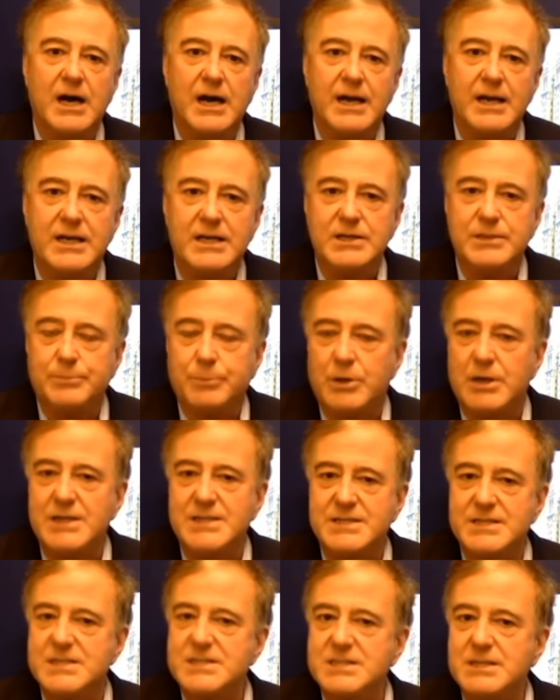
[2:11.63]
in the
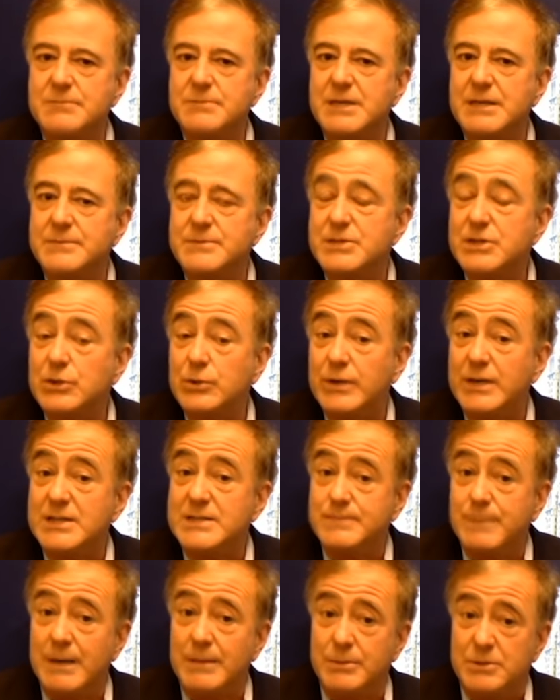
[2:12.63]
process, sometimes it creates
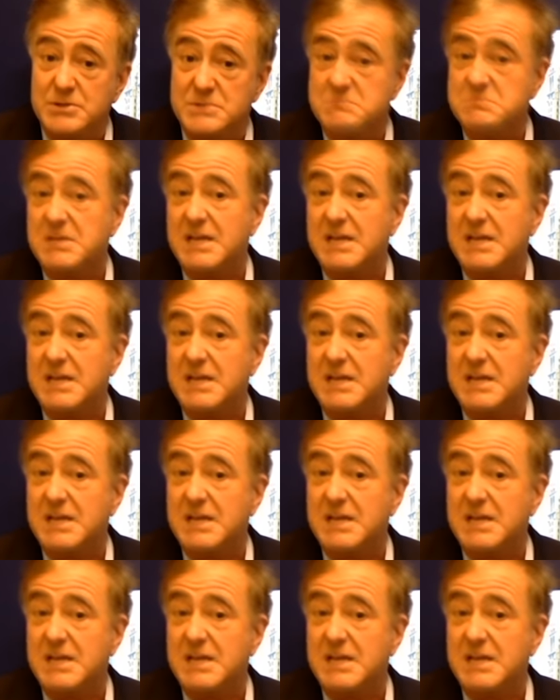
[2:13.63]
bubbles,